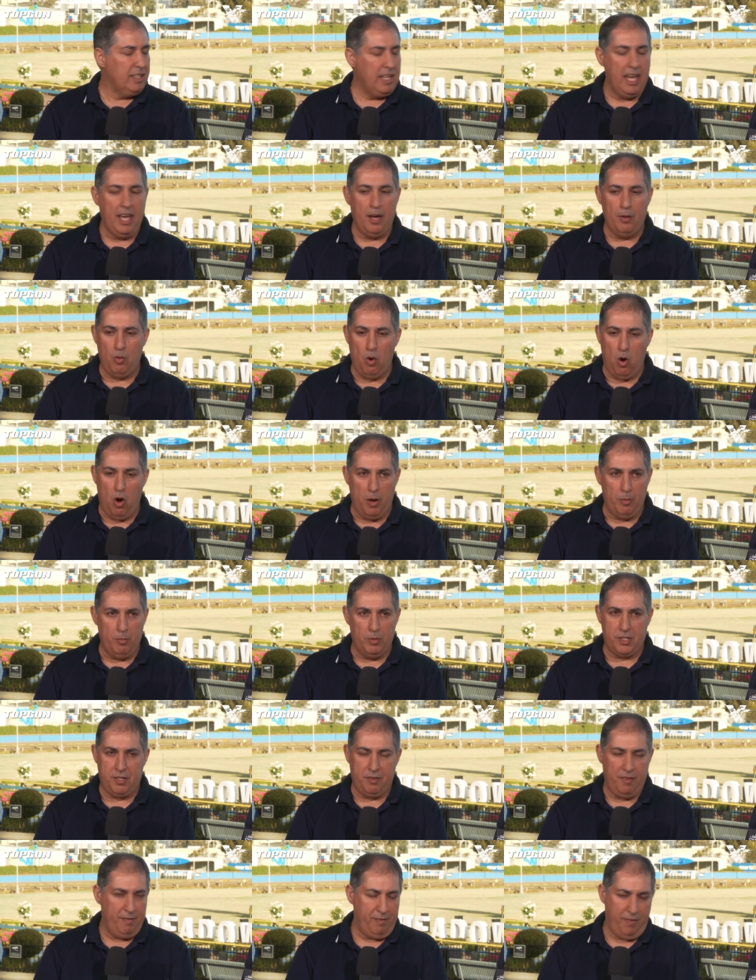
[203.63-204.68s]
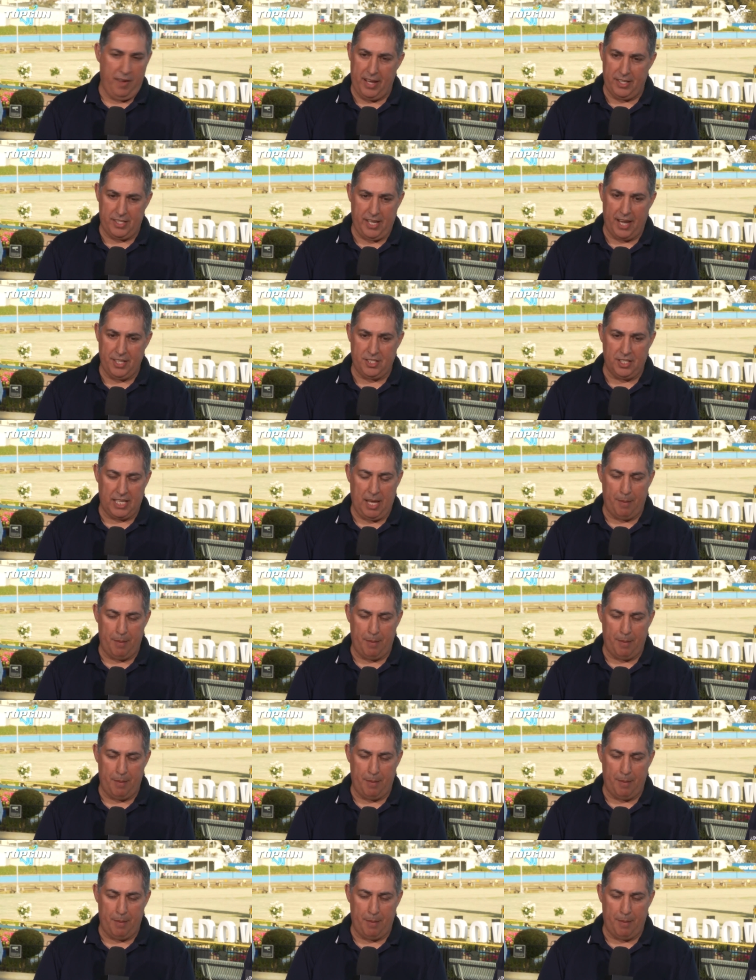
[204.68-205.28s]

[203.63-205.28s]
Yeah, Ryan was fantastic.